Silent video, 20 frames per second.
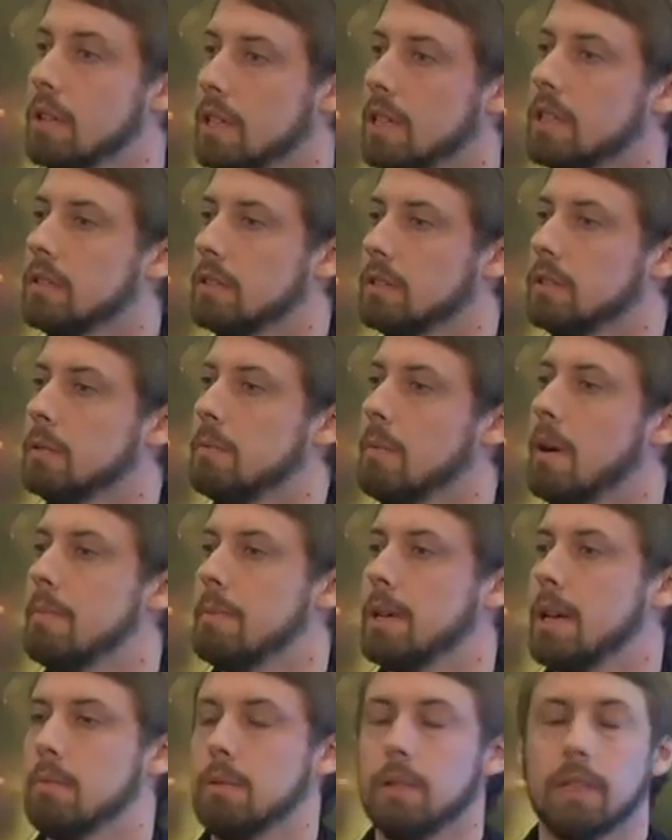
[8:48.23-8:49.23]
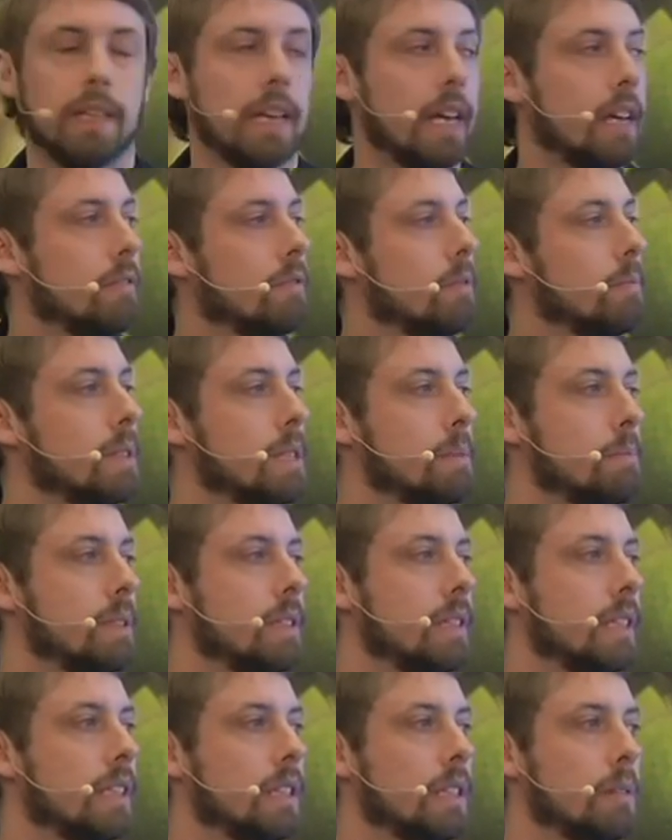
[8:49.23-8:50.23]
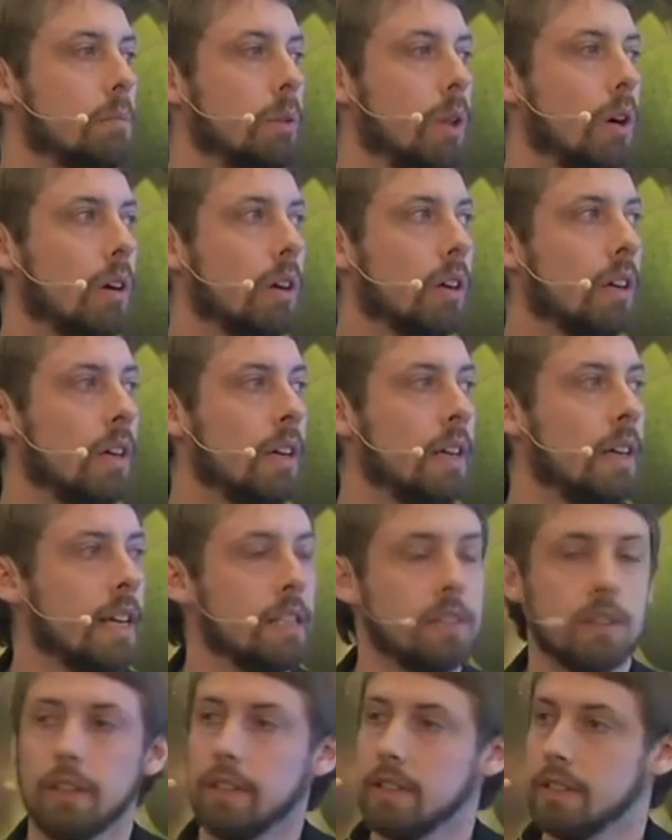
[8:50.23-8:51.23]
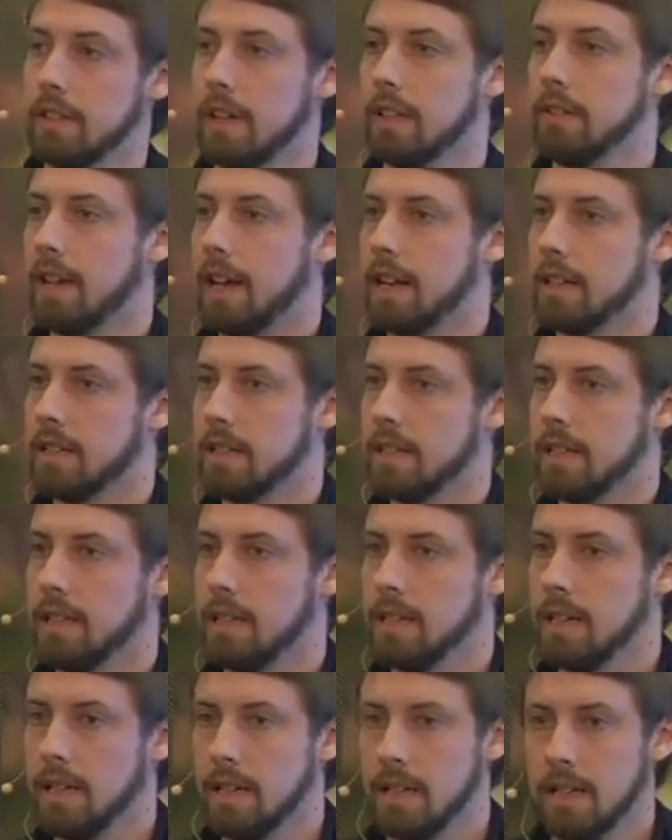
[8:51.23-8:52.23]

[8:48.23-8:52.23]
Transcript: yield you might be able to get from this particular block. And so you can start to actually